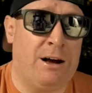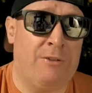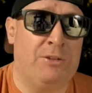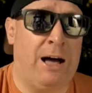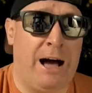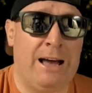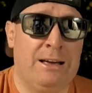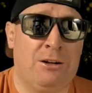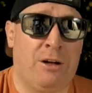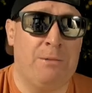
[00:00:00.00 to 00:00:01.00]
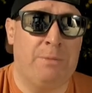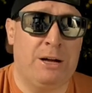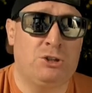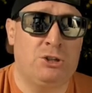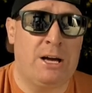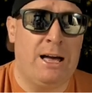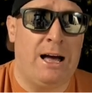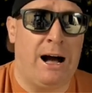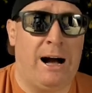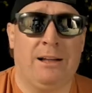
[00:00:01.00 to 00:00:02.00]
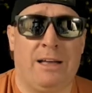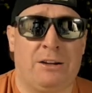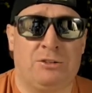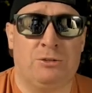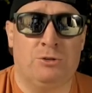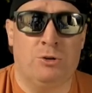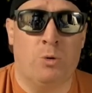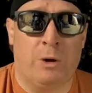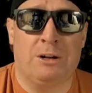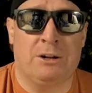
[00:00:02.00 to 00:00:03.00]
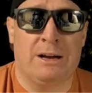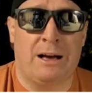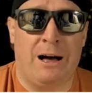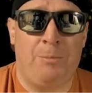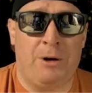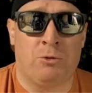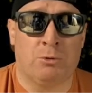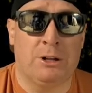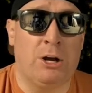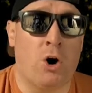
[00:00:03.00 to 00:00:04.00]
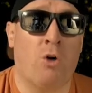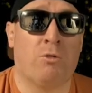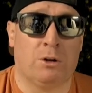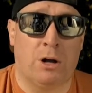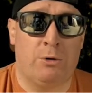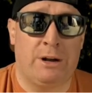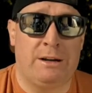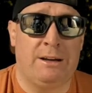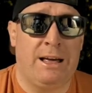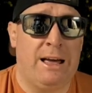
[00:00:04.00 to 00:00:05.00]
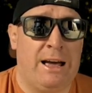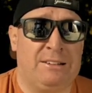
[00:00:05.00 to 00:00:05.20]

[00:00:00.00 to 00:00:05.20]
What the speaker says: of the high incline bench, I like to do 1 click up and really overload it. It's